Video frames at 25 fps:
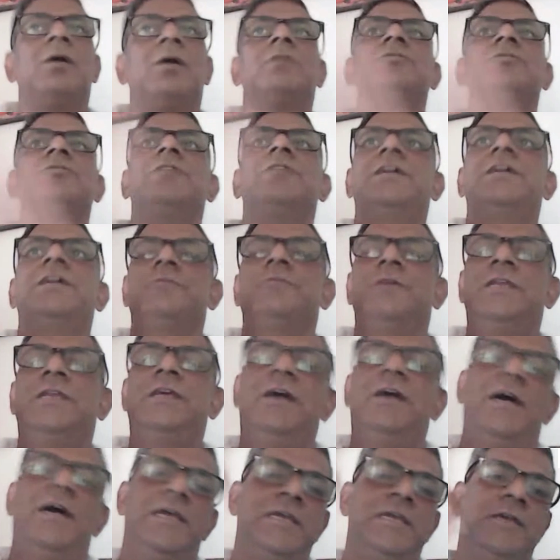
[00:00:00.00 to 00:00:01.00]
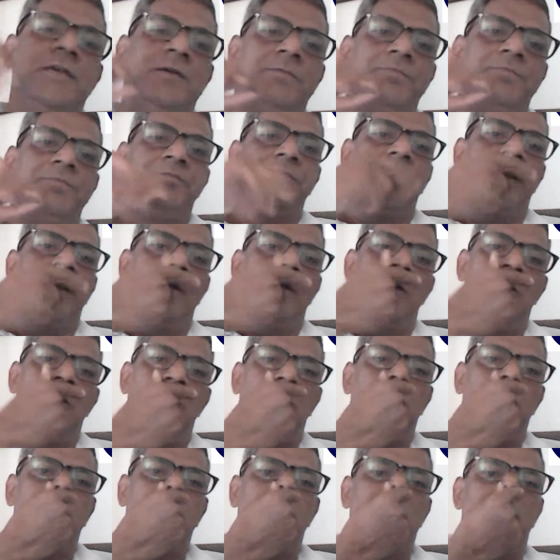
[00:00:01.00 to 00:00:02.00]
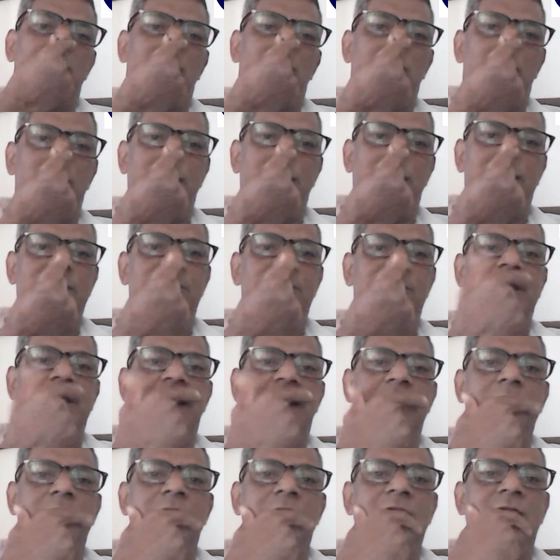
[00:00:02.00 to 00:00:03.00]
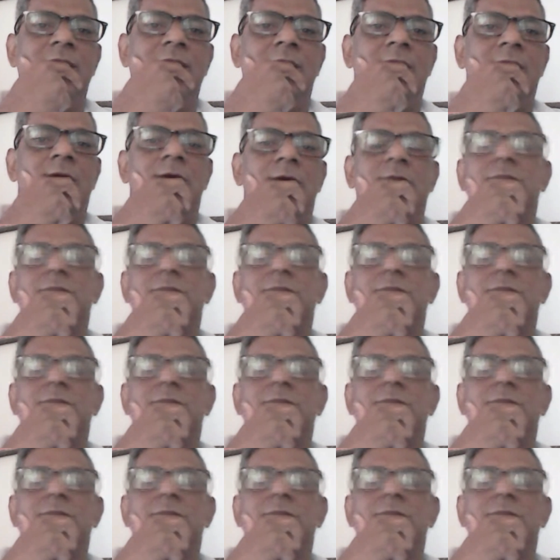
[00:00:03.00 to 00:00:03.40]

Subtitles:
So that's very high. Or another can be,